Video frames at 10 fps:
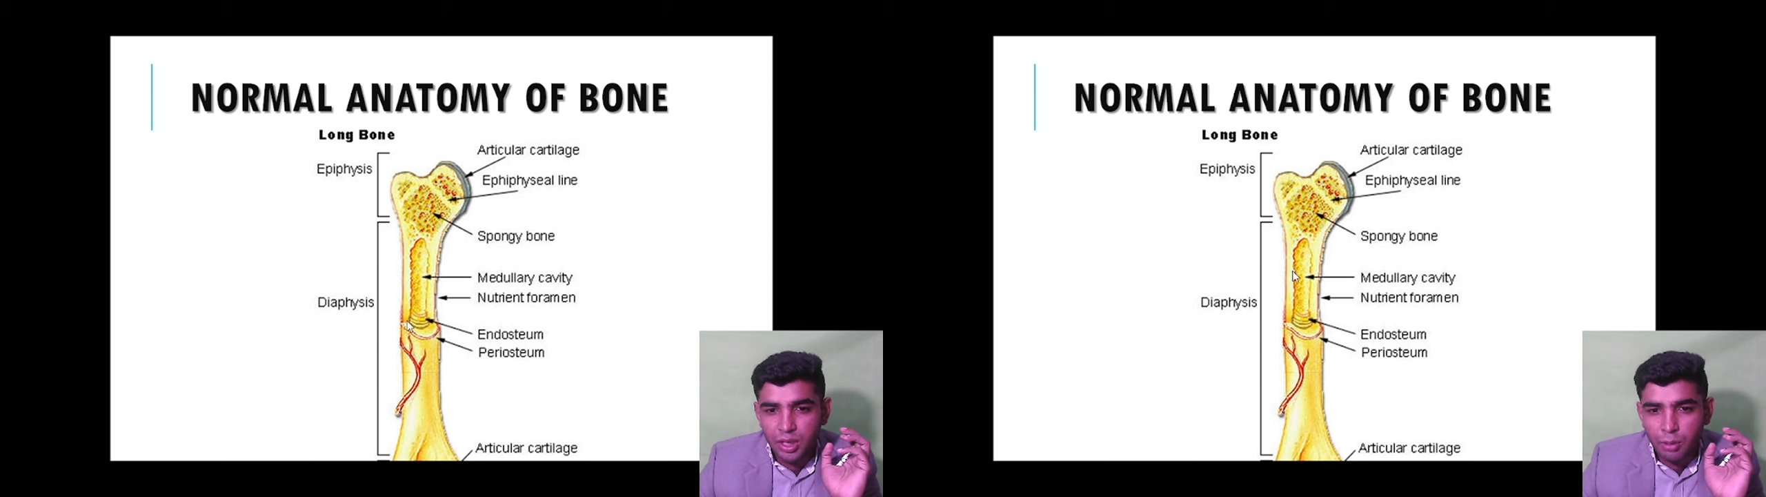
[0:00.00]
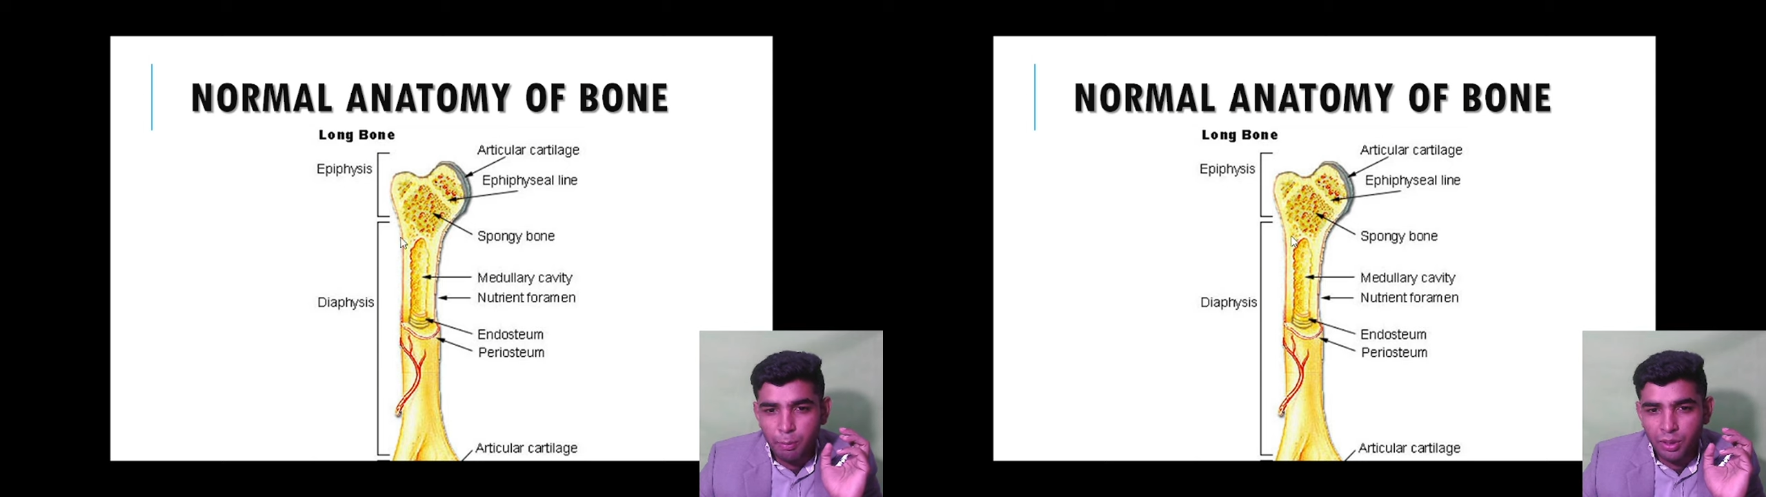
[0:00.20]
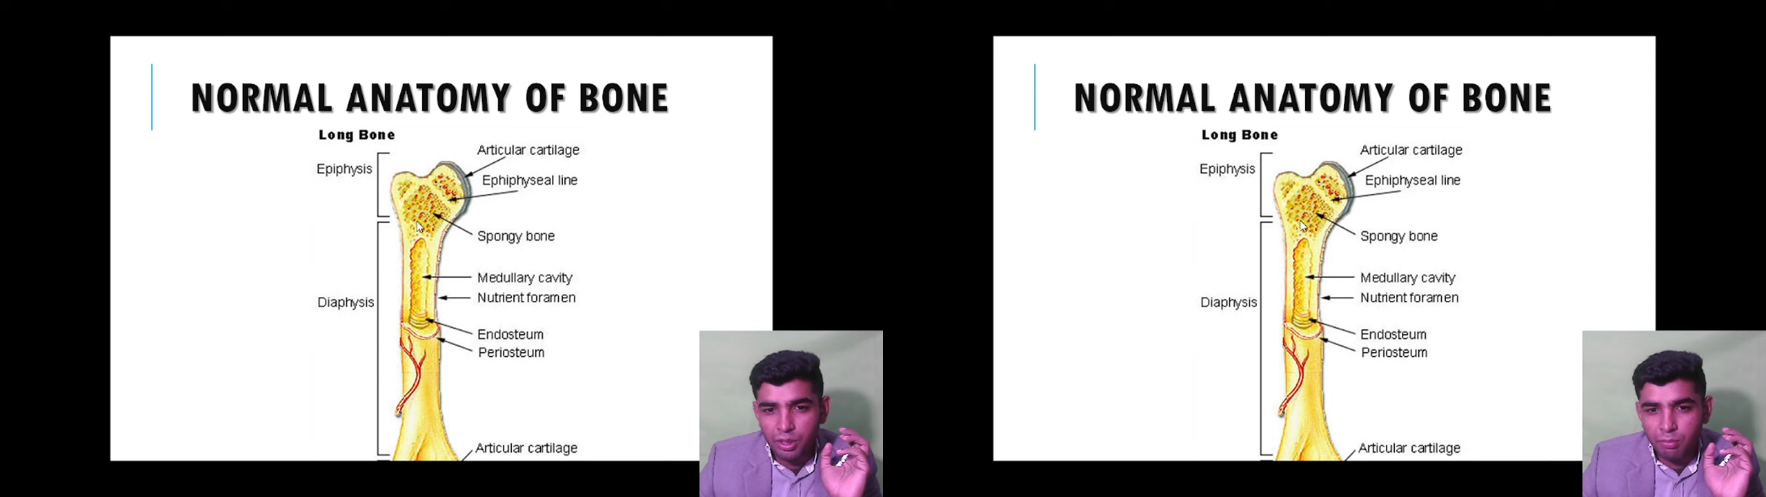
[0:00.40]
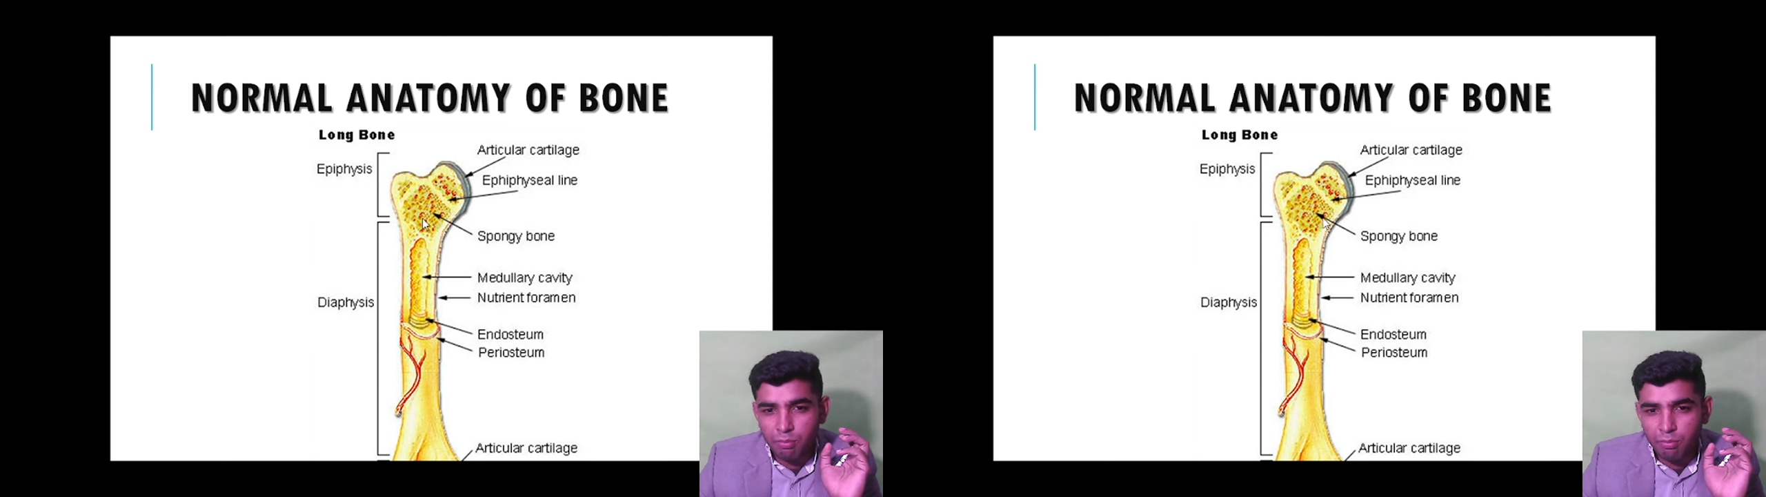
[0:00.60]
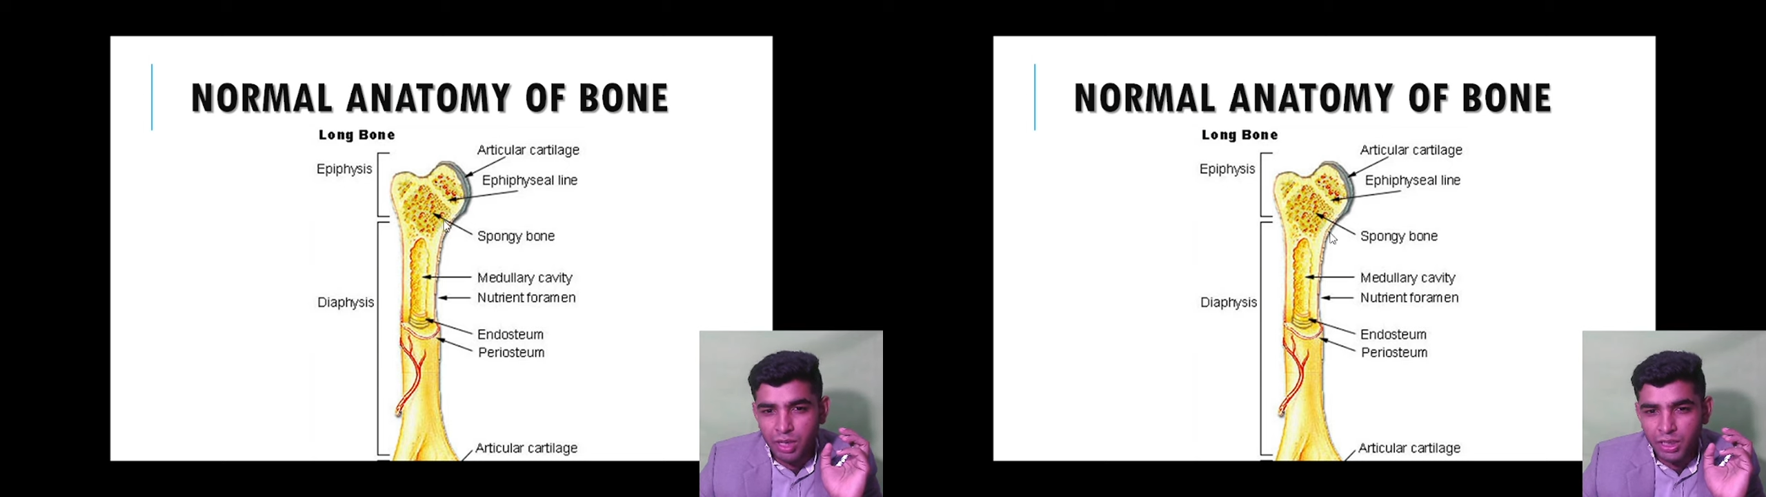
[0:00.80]
but
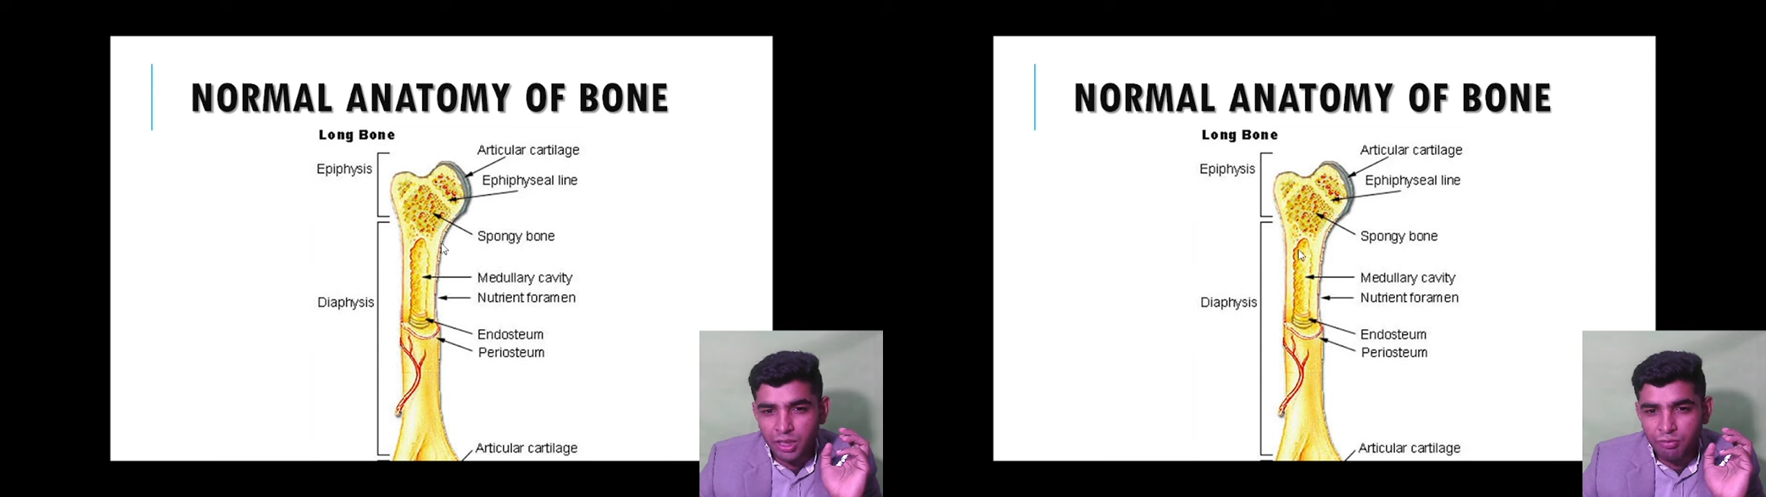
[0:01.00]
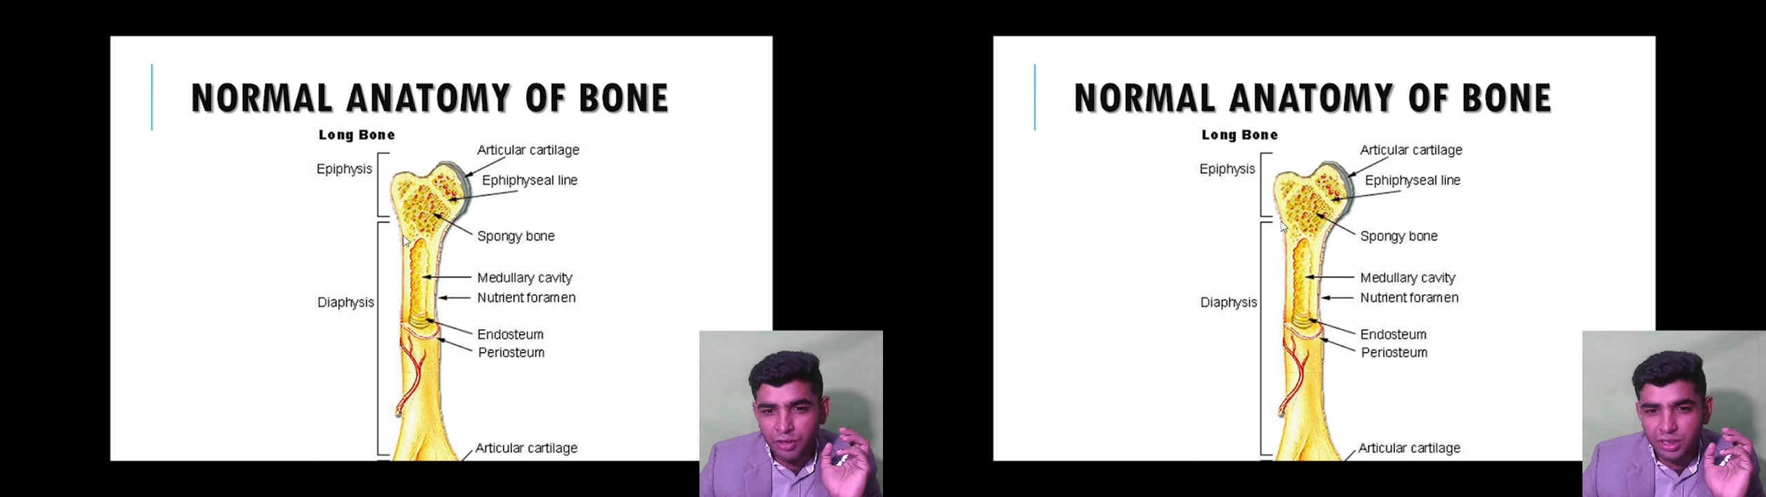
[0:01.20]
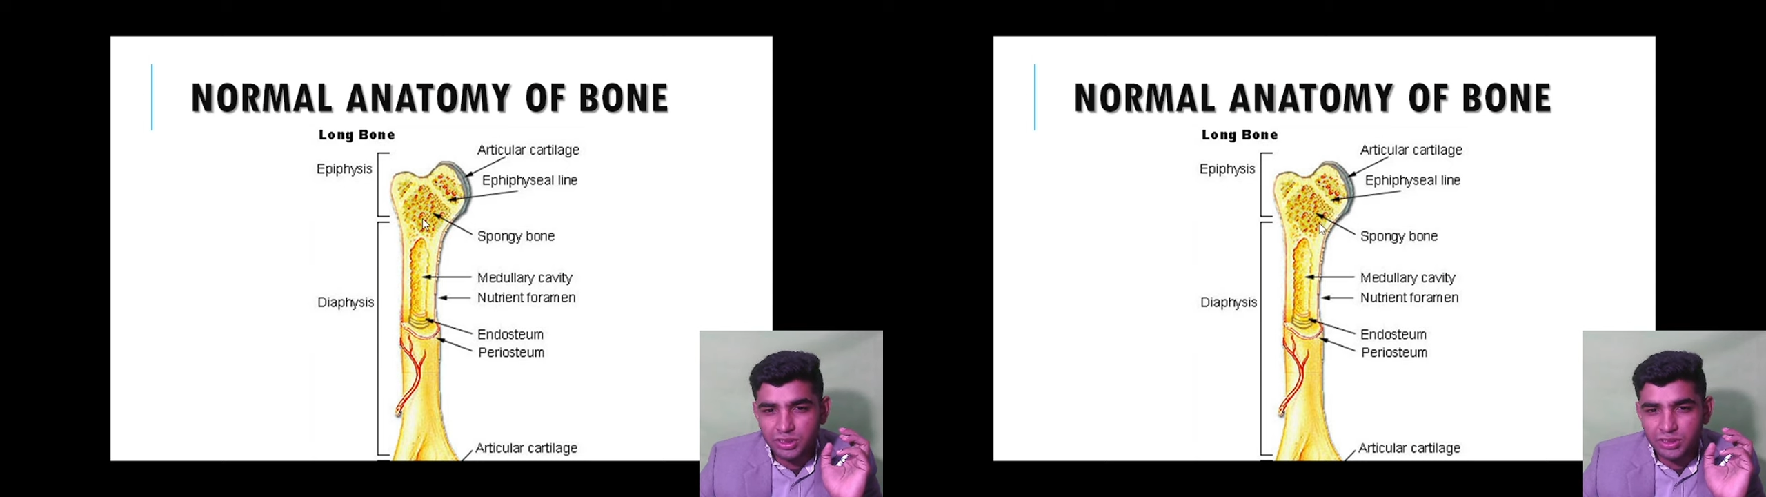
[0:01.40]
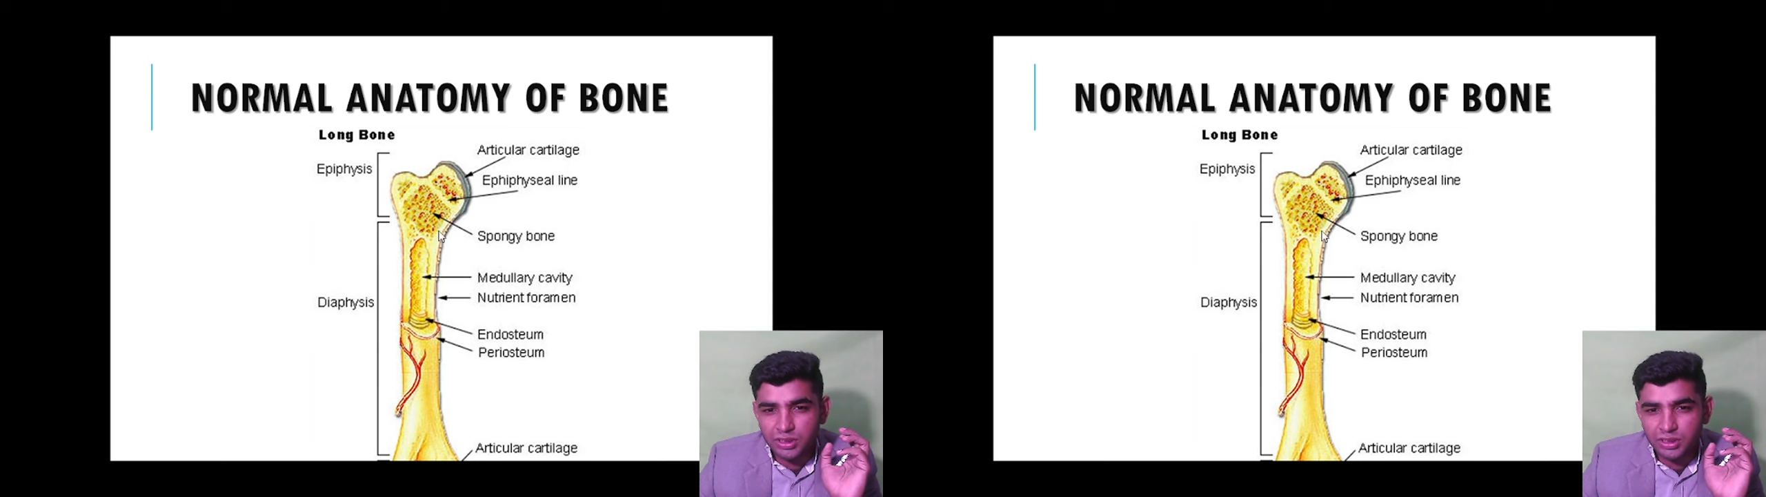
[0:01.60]
metaphylaxis